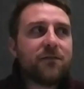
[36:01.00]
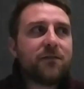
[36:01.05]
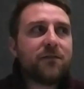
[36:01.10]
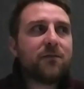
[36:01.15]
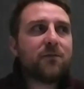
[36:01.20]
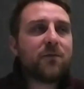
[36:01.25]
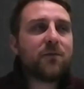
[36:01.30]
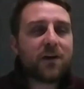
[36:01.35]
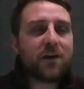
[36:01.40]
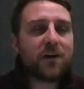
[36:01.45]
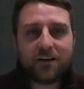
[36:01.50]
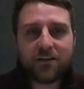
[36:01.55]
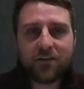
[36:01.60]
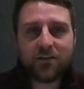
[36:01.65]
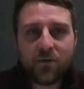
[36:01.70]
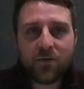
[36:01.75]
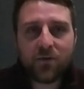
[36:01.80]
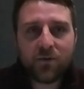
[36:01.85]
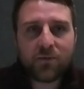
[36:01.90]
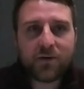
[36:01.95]
what I
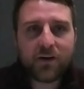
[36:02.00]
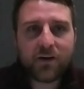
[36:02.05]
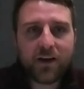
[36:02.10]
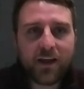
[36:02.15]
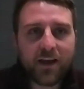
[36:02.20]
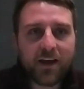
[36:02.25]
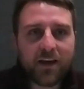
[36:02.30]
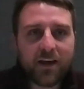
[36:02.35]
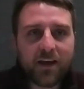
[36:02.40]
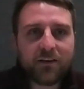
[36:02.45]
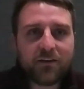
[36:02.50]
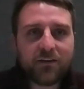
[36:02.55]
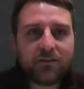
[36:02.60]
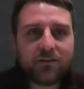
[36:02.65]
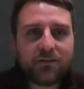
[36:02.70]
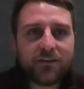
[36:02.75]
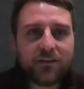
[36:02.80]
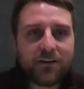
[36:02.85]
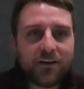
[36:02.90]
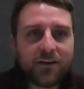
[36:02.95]
do, and
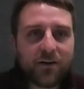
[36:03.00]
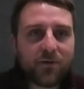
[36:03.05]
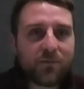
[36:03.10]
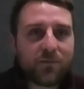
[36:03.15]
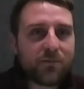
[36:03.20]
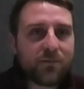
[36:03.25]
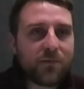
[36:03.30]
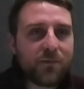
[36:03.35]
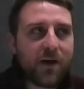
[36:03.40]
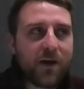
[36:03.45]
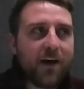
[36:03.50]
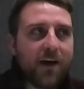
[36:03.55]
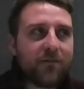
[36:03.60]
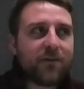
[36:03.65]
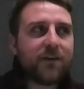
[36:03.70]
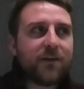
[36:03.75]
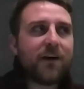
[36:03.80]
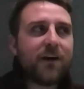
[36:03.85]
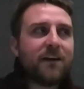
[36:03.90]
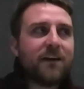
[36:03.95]
have
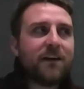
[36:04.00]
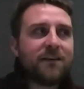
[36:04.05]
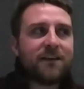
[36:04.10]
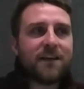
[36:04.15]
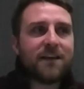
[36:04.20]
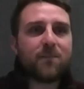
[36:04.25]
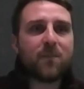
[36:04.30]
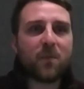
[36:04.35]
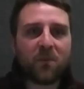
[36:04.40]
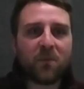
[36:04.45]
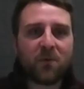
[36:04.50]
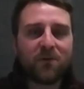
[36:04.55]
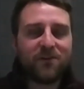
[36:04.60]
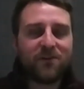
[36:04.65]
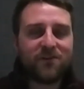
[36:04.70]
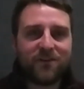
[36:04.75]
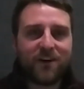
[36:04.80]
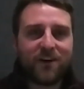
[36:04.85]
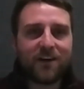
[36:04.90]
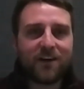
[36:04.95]
a deep
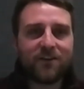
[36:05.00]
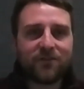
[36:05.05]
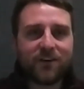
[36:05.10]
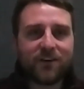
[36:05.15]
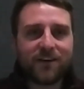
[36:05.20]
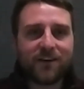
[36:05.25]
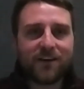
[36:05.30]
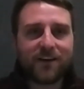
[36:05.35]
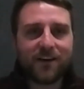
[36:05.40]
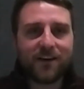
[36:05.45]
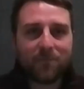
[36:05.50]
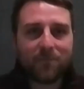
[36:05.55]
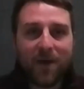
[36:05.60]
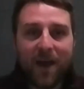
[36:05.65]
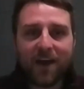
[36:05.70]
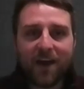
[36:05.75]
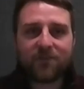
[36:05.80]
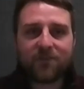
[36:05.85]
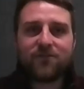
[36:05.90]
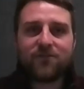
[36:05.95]
appreciation and am
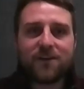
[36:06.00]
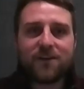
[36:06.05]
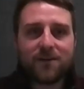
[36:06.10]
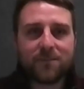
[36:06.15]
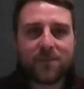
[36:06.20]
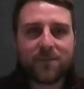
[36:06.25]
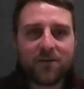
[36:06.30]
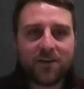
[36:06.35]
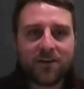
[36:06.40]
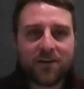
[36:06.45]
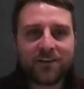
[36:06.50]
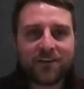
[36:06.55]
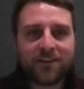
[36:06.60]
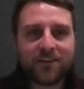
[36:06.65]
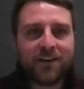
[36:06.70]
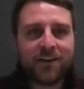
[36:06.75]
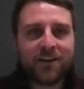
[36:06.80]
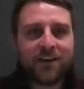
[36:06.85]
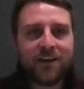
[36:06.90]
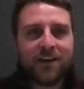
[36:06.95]
passionate about it,
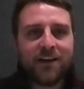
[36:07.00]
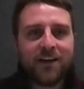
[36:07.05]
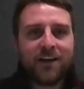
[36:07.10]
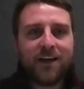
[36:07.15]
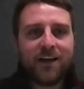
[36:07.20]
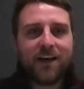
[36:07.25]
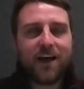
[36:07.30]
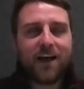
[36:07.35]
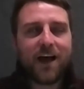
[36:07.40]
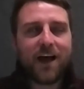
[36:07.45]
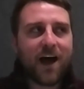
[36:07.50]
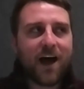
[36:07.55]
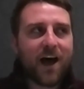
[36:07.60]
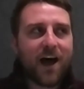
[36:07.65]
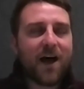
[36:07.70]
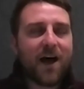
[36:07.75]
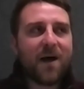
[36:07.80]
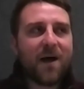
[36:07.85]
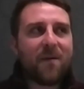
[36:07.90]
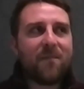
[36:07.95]

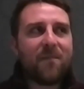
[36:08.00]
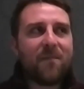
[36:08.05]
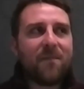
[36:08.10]
um,